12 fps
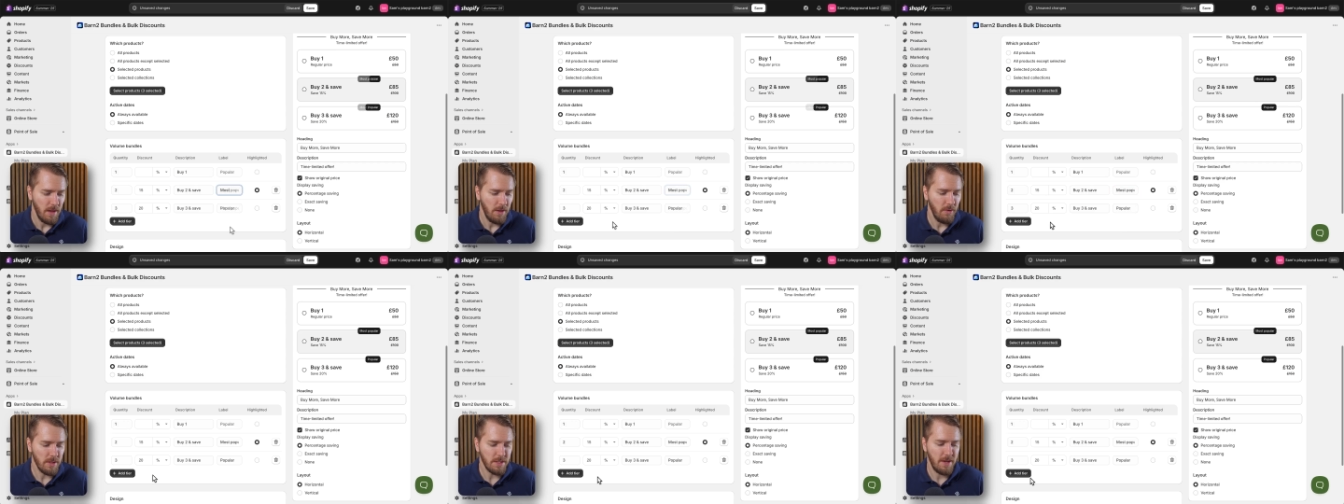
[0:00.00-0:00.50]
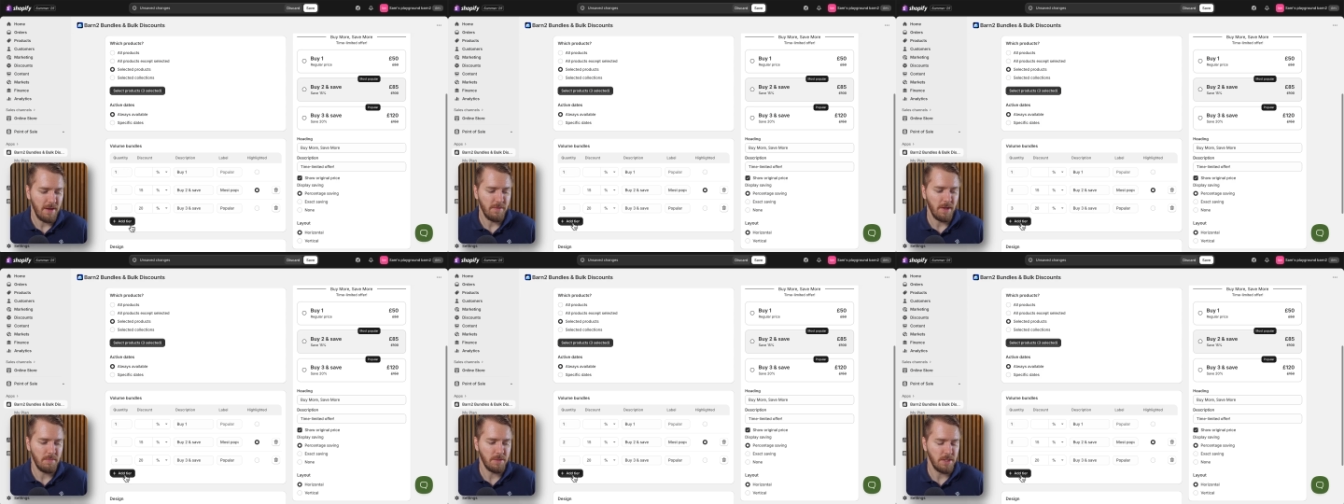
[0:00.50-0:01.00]
You also have
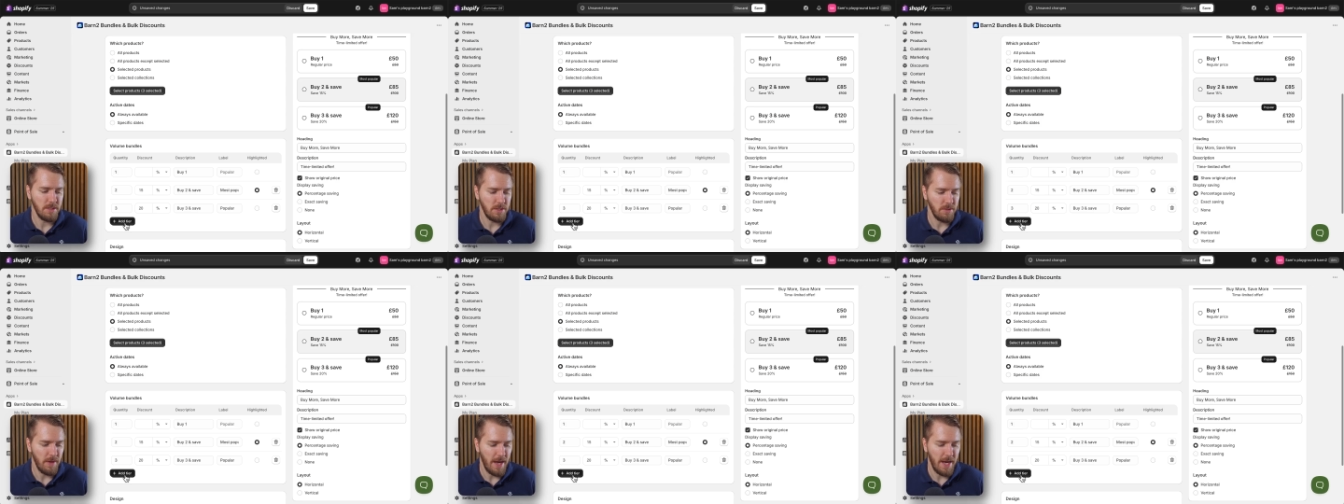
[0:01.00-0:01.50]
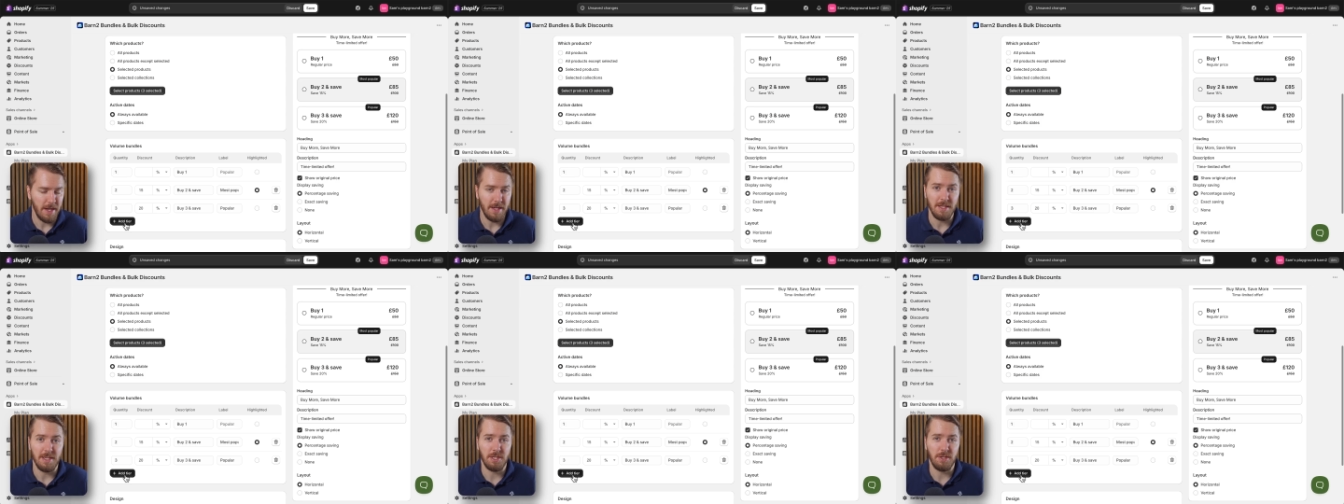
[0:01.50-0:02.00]
the option to add
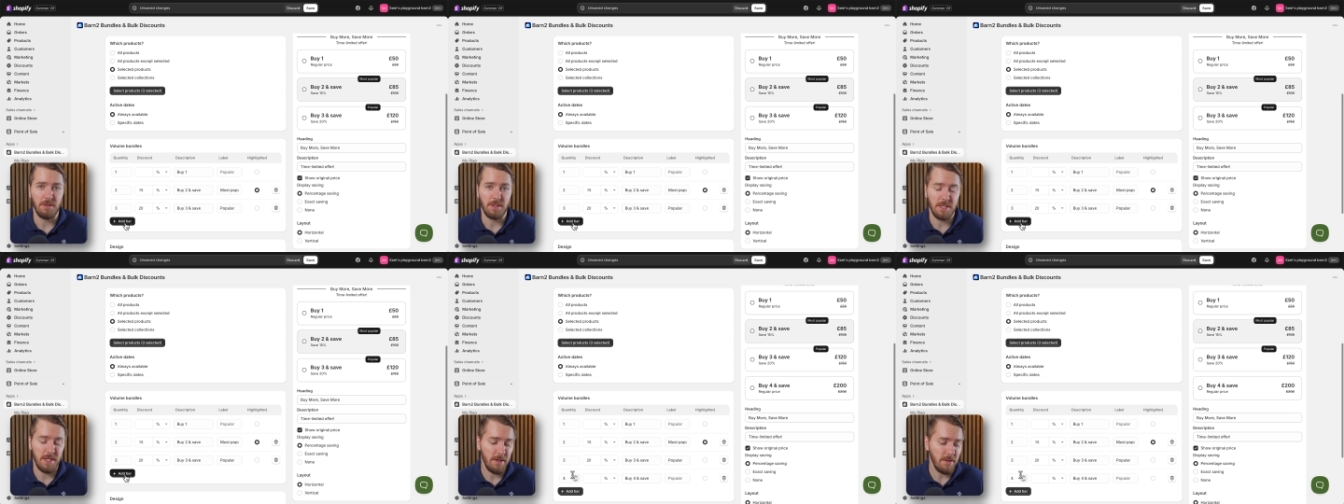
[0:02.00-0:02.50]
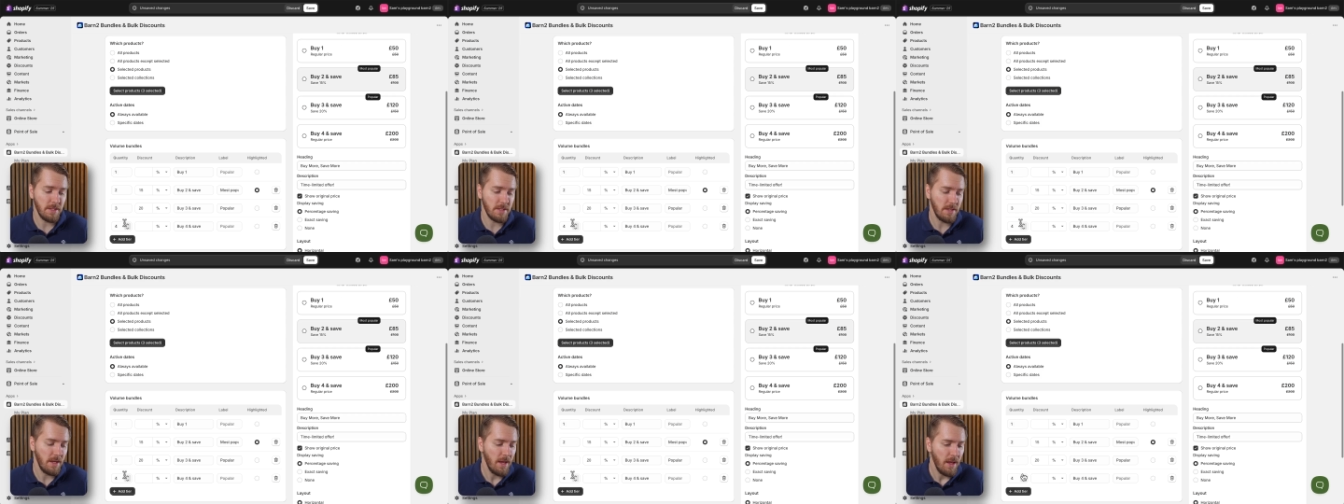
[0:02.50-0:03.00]
additional
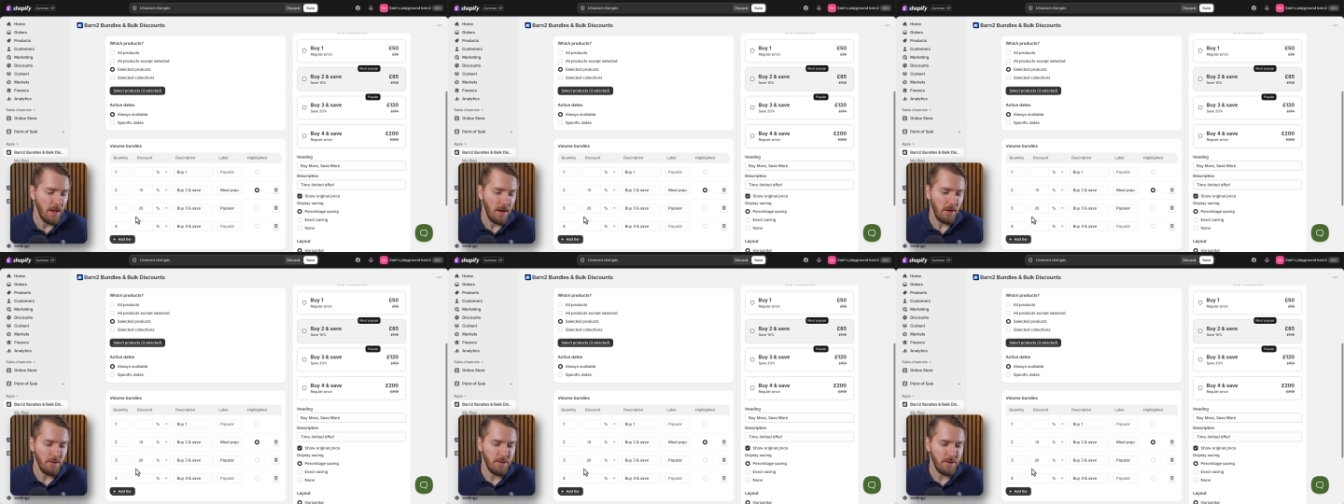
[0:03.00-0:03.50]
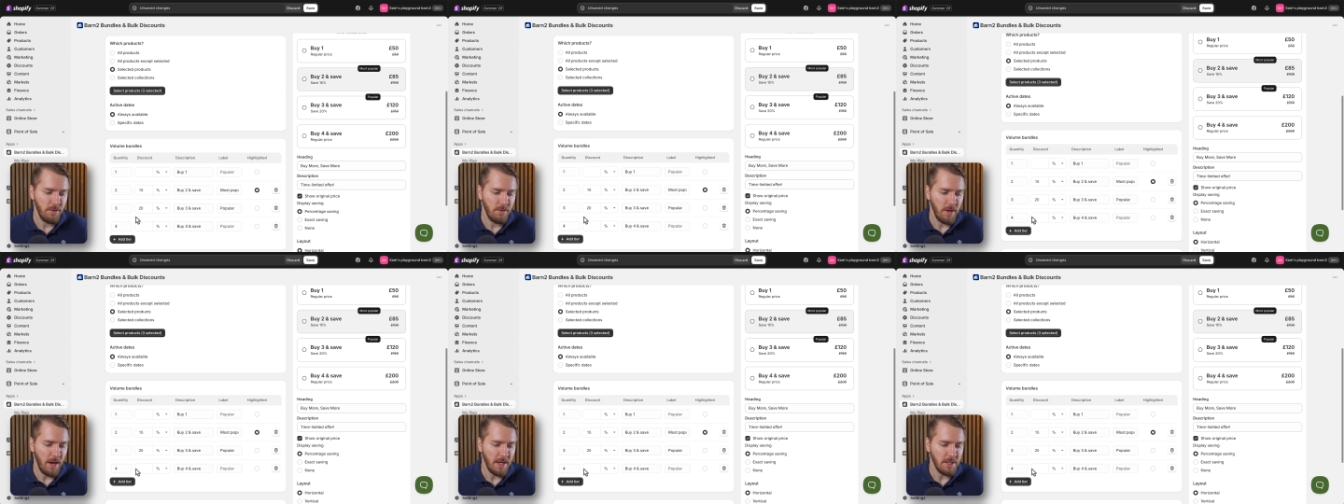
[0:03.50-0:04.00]
tiers,
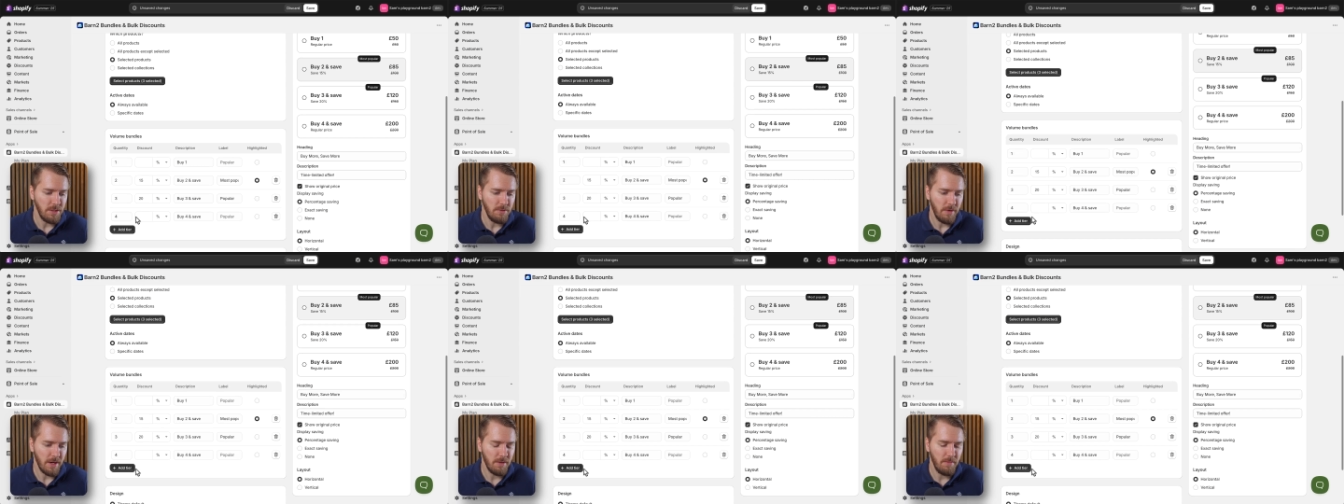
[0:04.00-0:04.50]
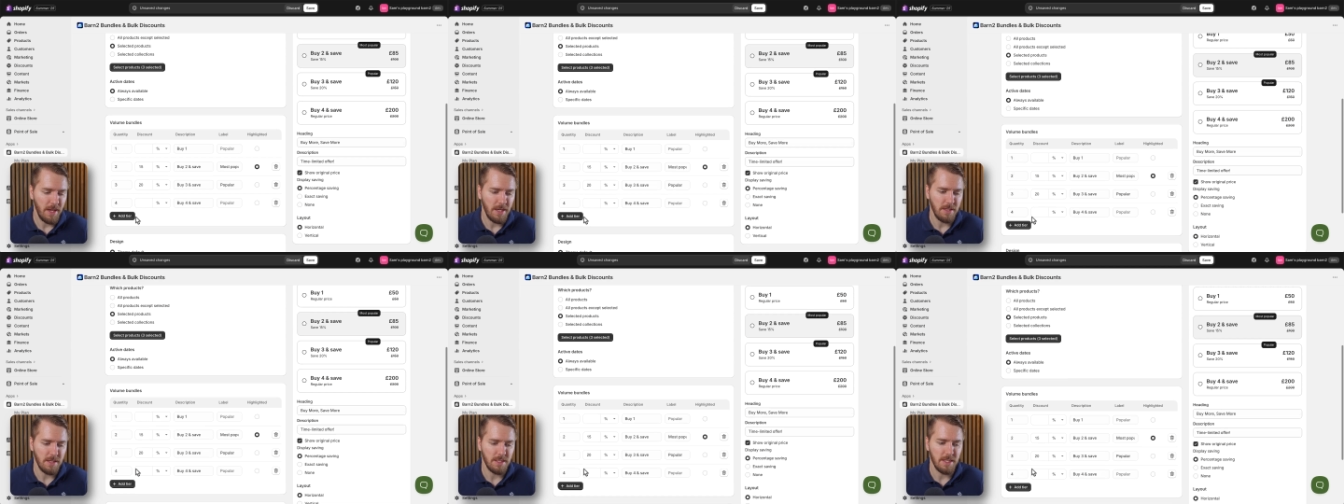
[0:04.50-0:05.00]
although I do
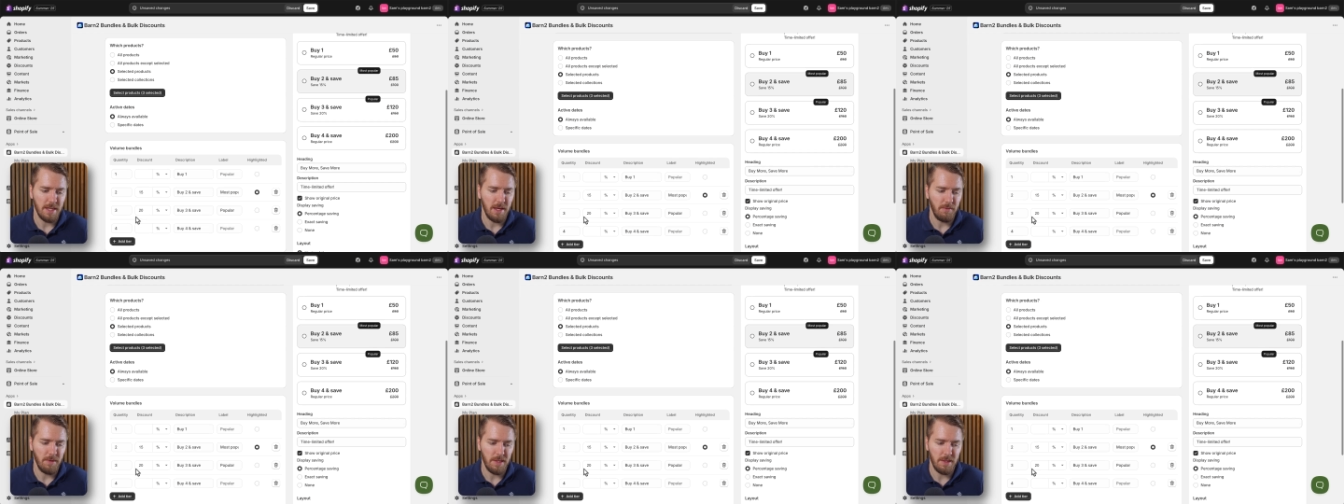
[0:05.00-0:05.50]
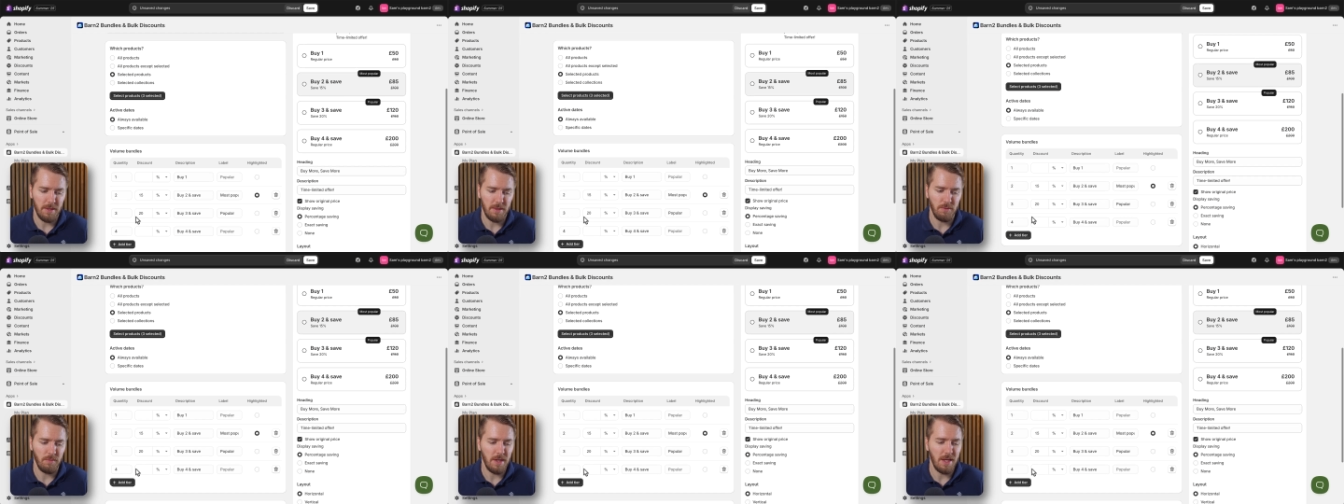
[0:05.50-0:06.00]
recommend sticking with
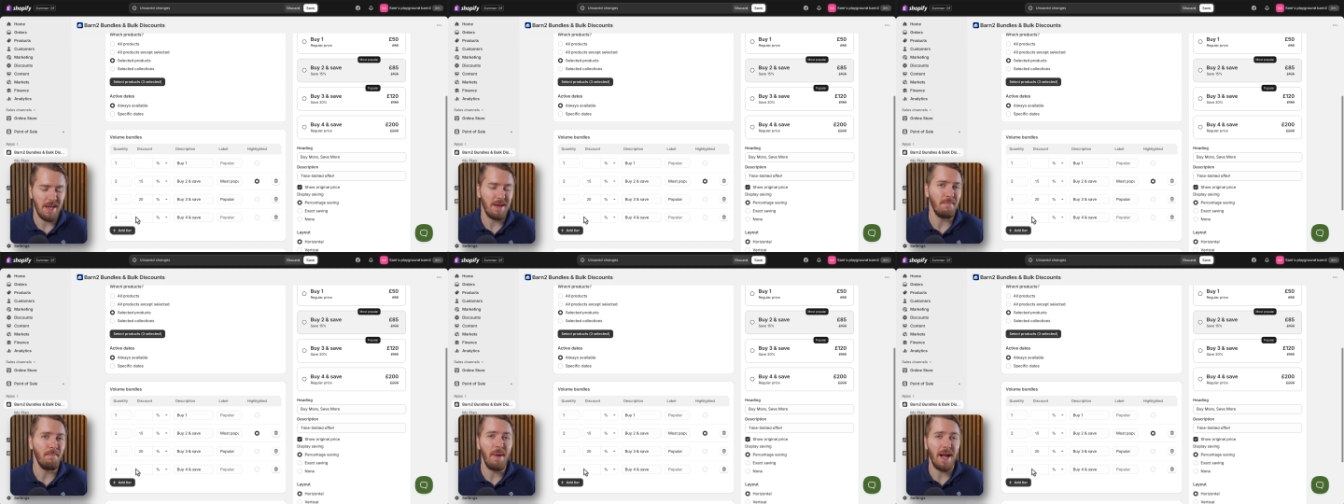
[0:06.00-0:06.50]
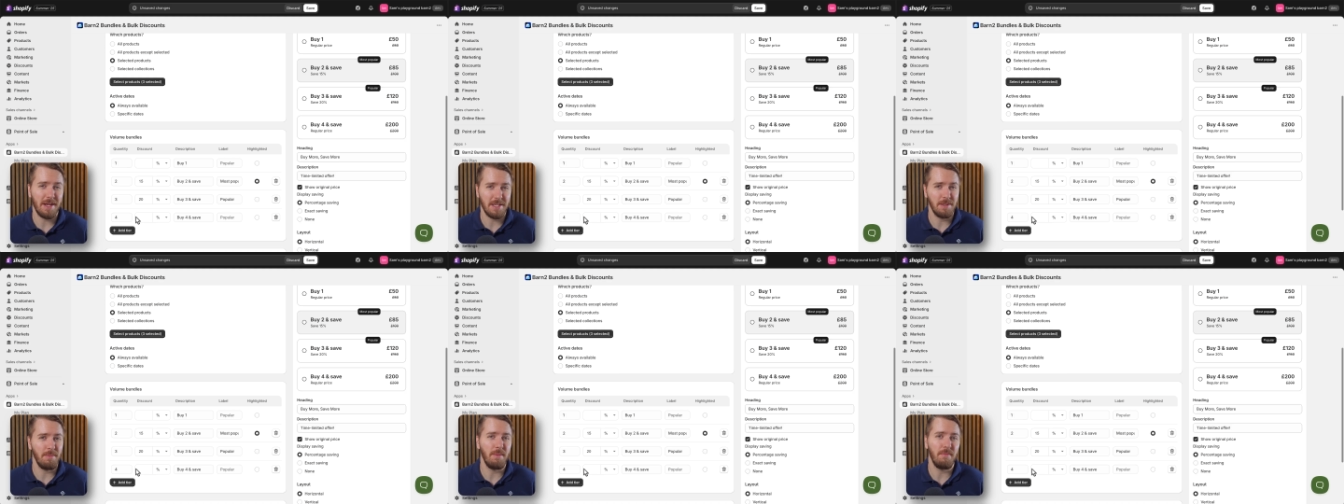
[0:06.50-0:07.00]
three,
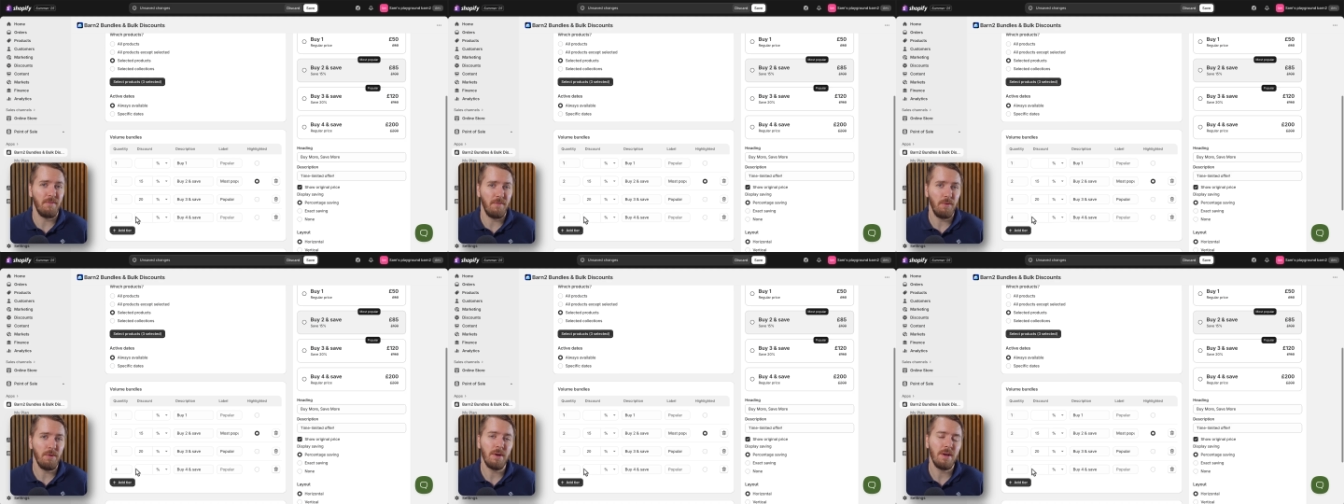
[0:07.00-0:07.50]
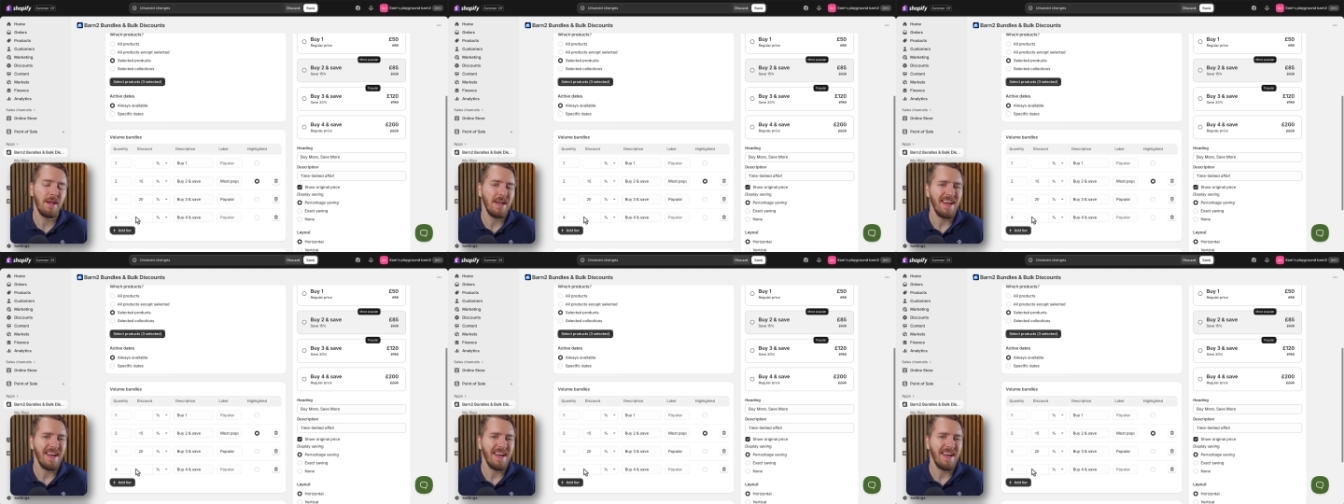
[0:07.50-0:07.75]
maximum four,